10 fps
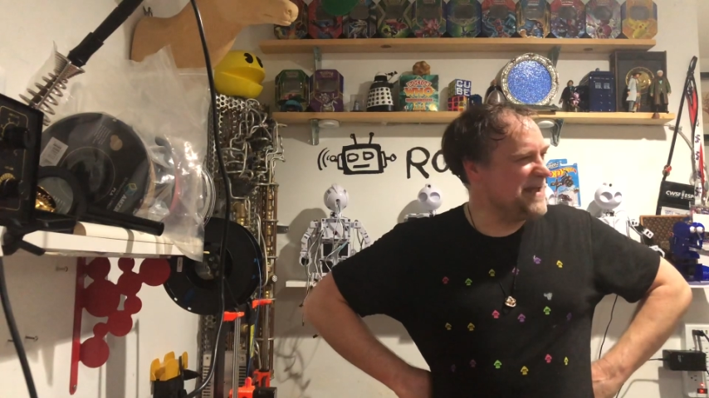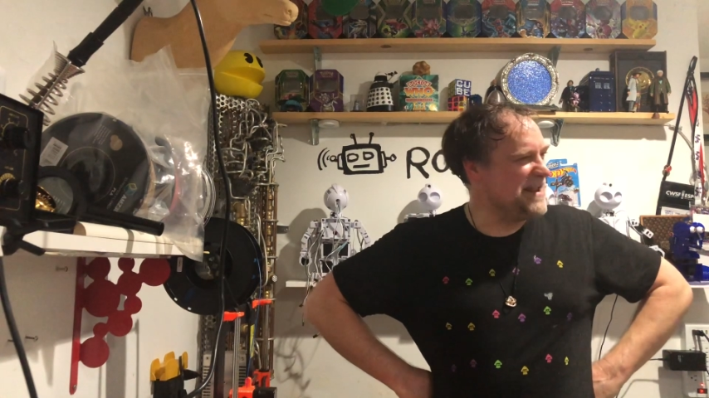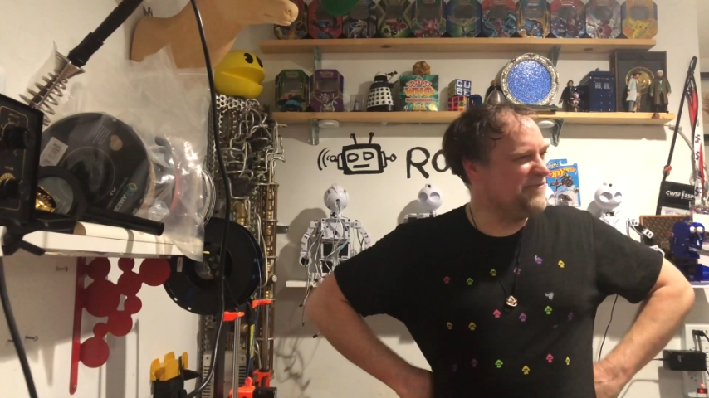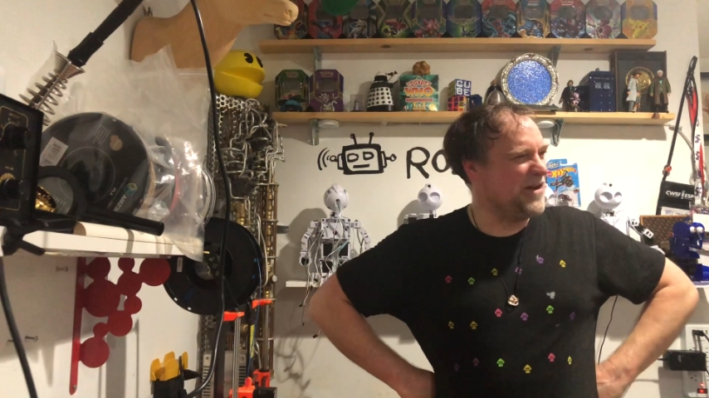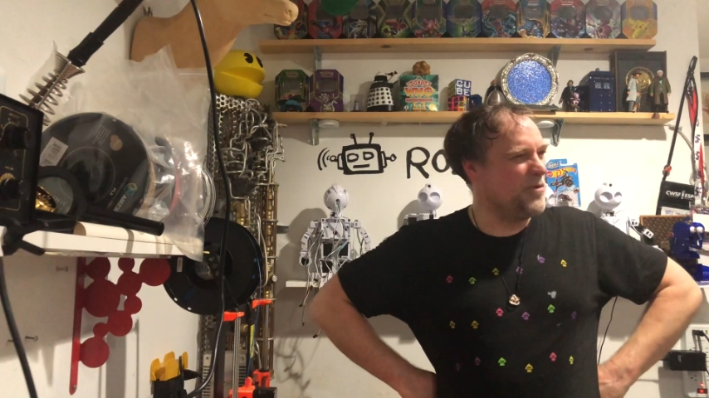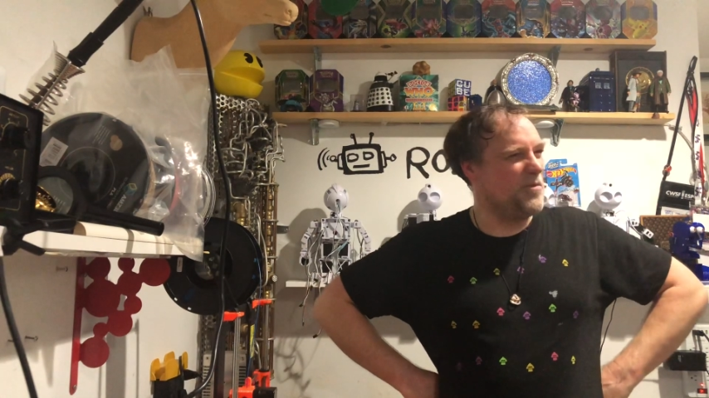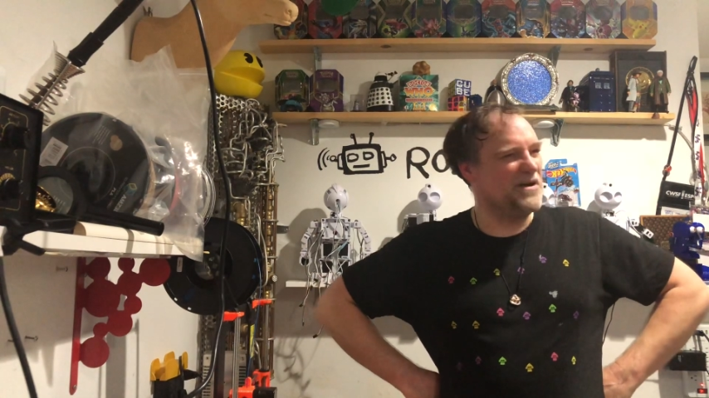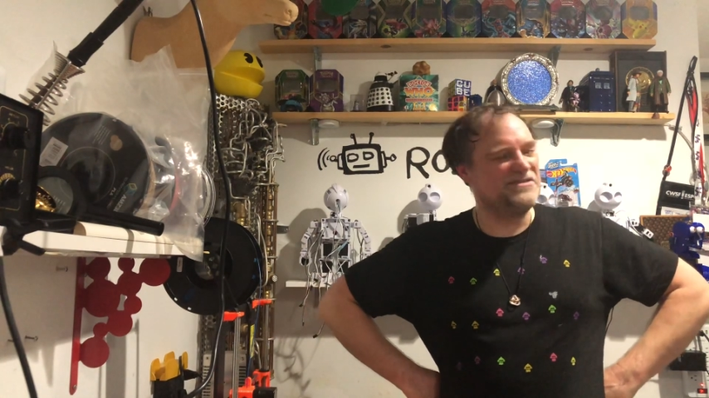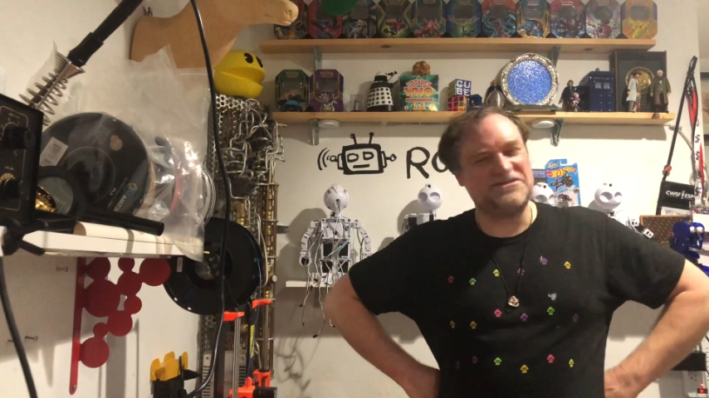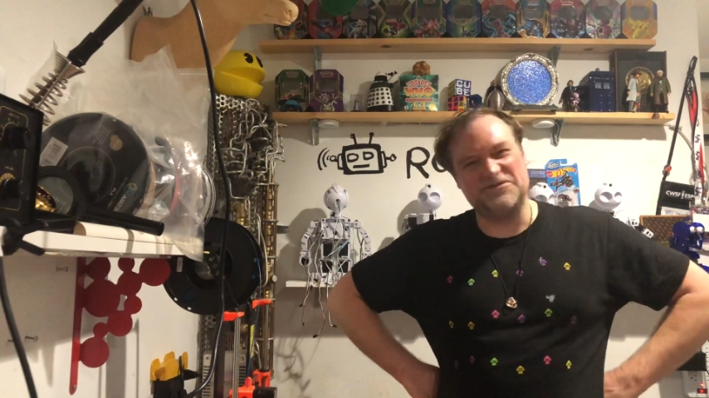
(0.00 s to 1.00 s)
and if anyone
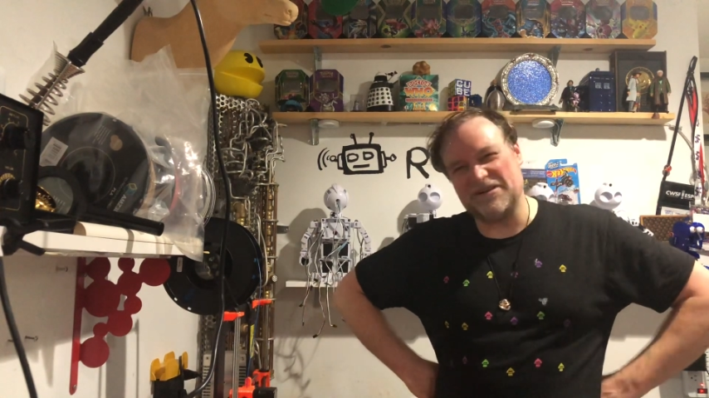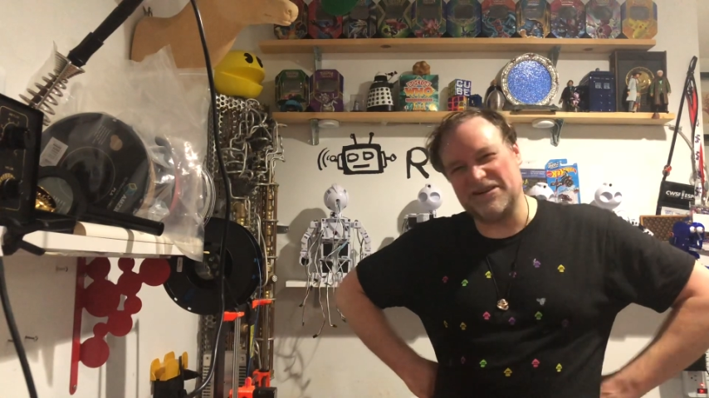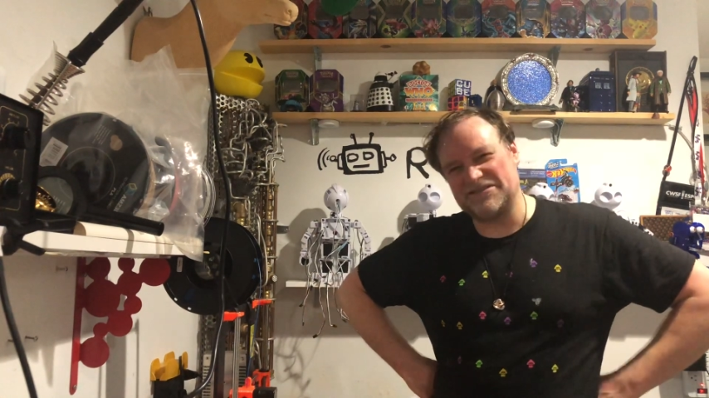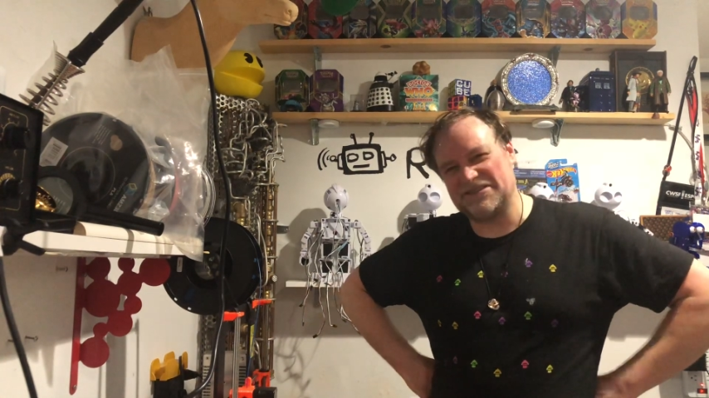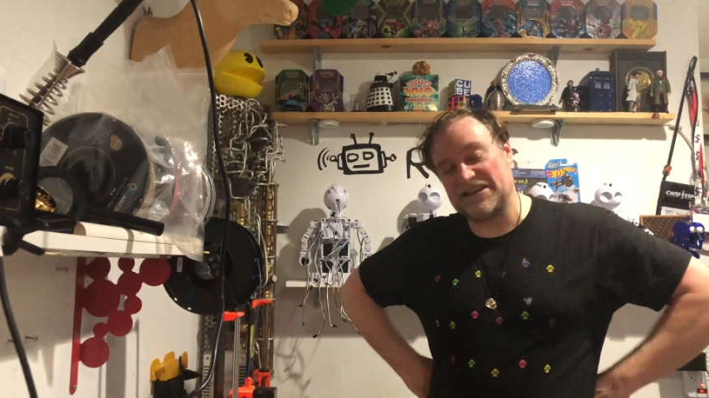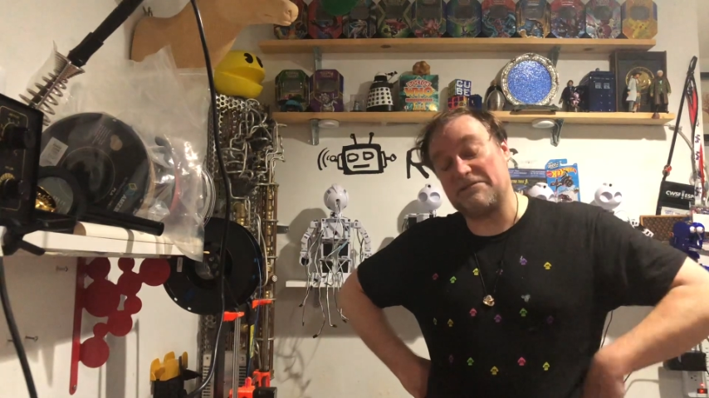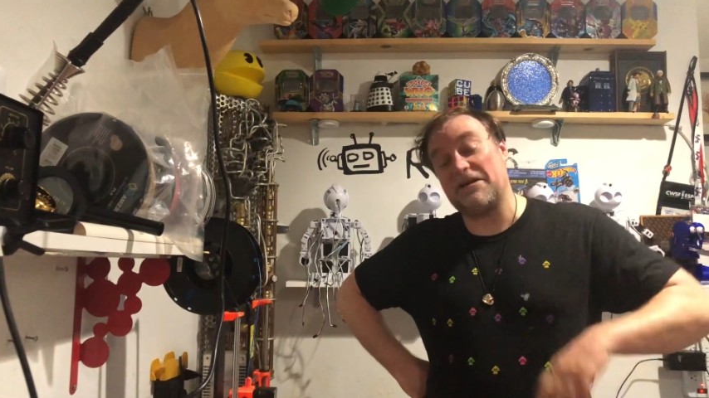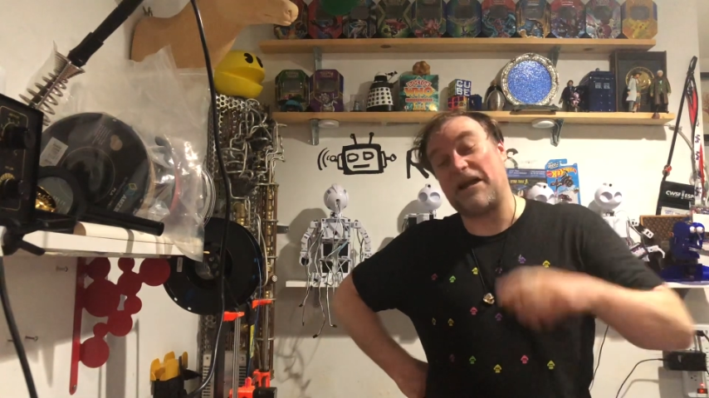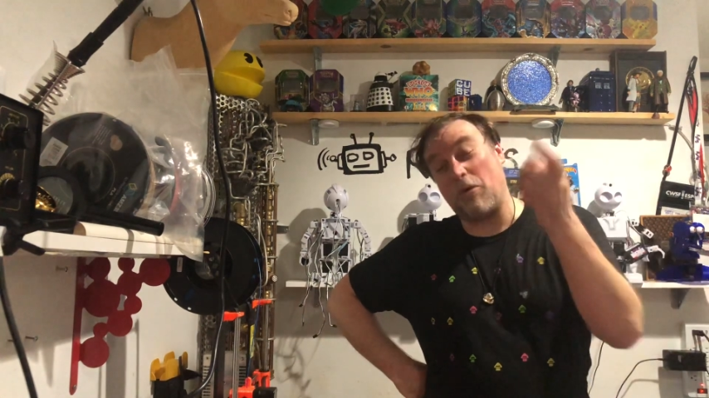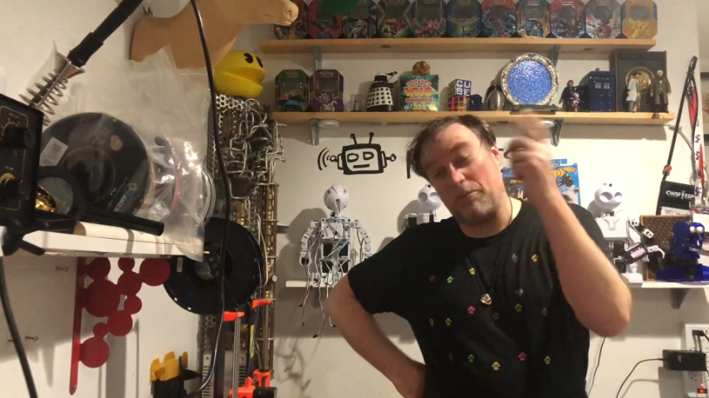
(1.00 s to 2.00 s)
wants to uh, to check him out, I will